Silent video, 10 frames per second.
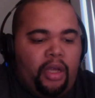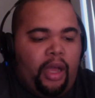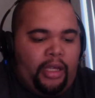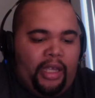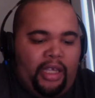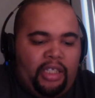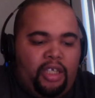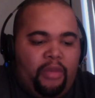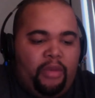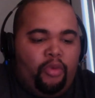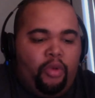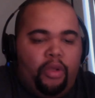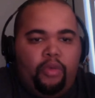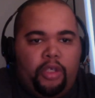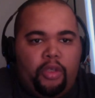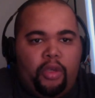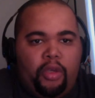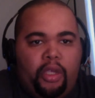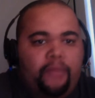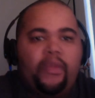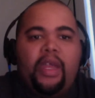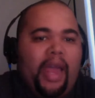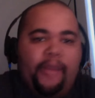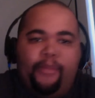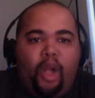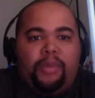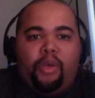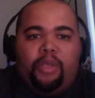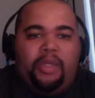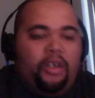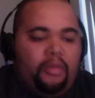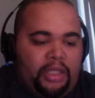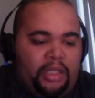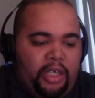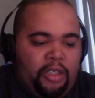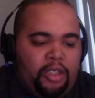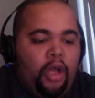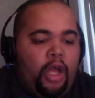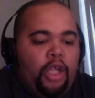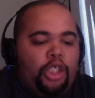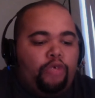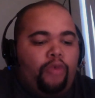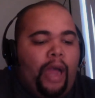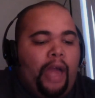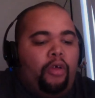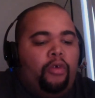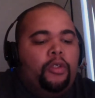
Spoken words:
could they continue doing what they're doing here? And Baltimore's been hit or miss this year. So Toronto,